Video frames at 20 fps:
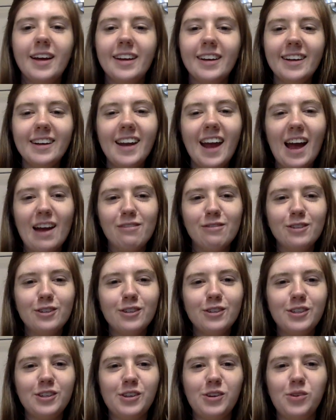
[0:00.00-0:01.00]
Good
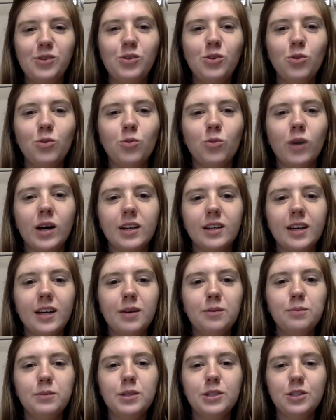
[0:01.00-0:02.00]
afternoon.
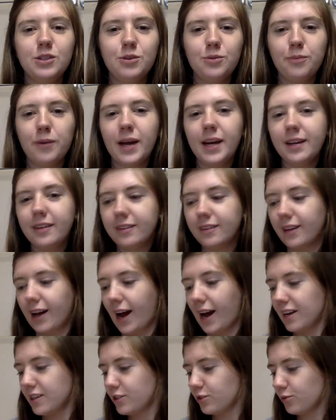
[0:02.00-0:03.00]
Welcome to my
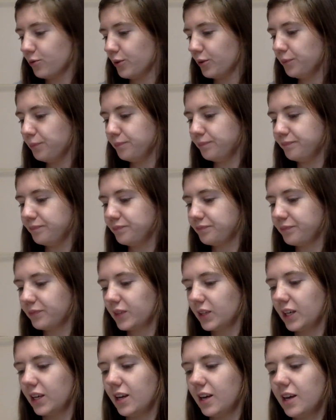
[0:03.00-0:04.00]
classroom.
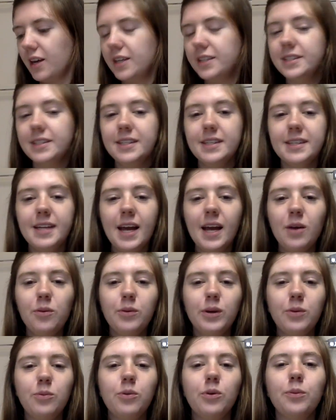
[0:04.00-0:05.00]
Today
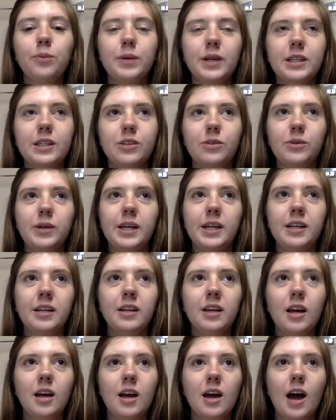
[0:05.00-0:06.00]
I will be
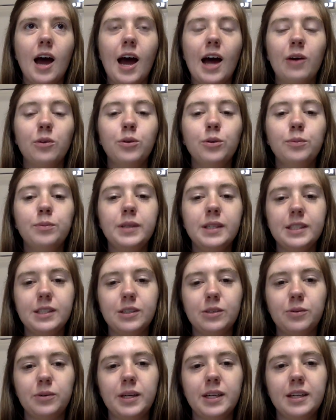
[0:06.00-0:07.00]
doing
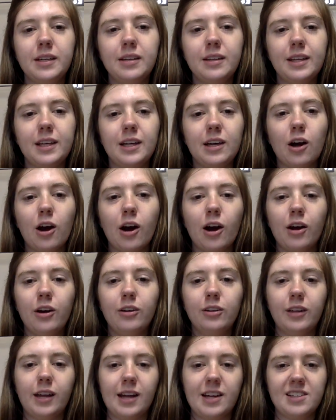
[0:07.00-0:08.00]
the art
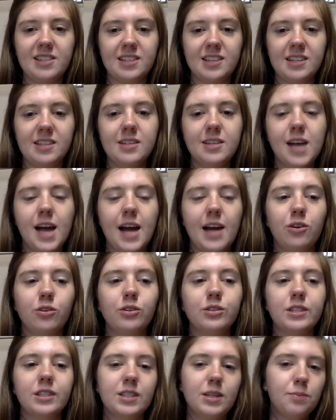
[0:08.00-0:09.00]
lesson
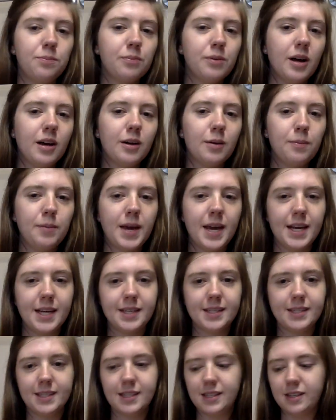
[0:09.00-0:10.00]
titled Ziploc
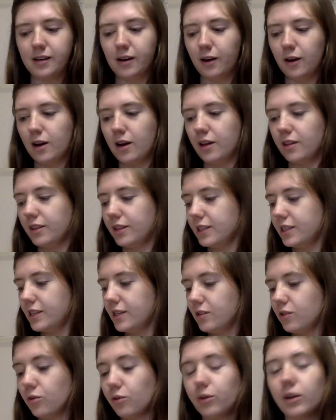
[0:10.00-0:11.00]
Painting. This
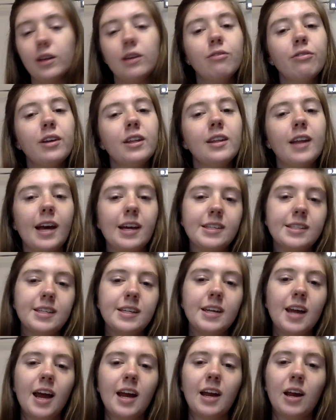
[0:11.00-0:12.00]
is a really fun
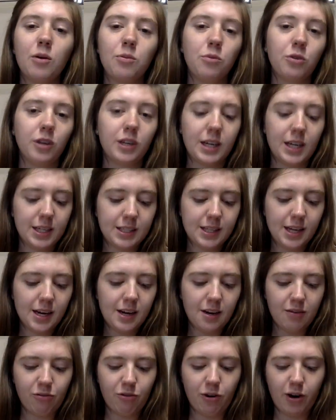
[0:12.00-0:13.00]
lesson and I'm really
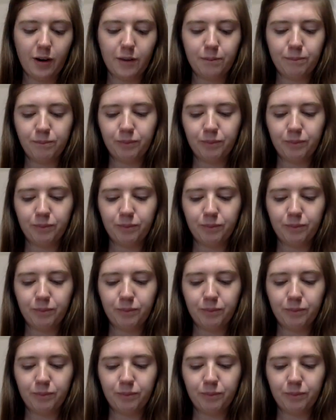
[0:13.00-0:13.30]
excited for it.